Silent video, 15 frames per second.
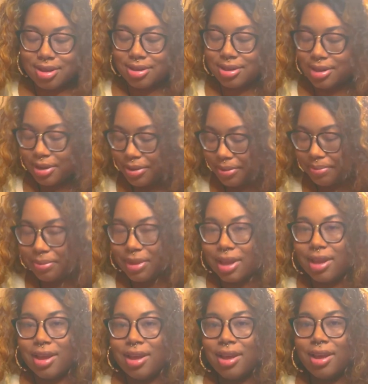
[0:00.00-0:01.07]
So
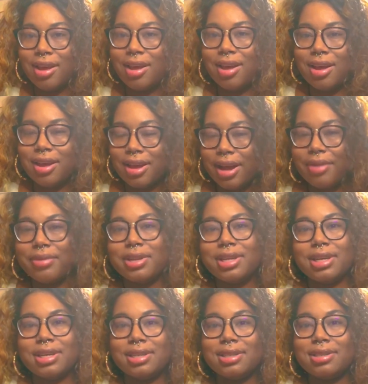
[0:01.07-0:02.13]
I
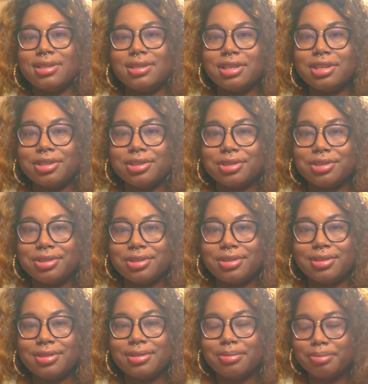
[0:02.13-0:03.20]
really need scissors,
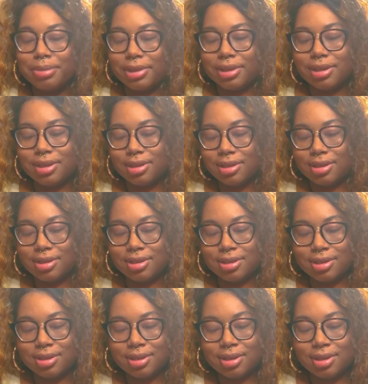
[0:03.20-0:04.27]
but
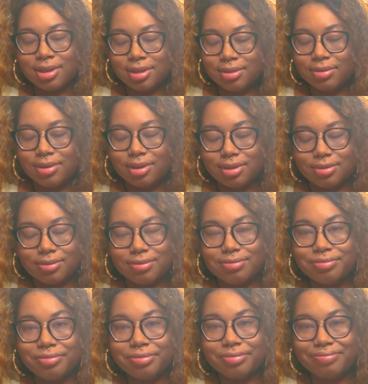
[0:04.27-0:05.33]
we're gonna
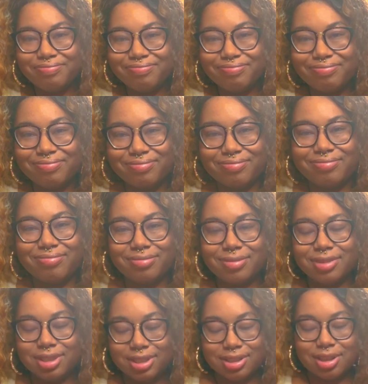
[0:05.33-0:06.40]

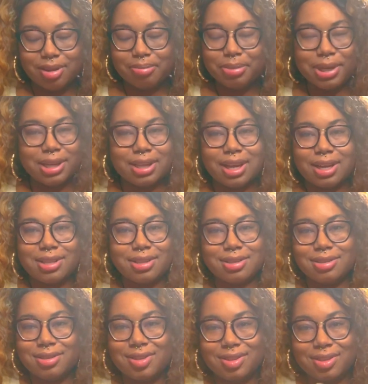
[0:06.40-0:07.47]
just open it like this.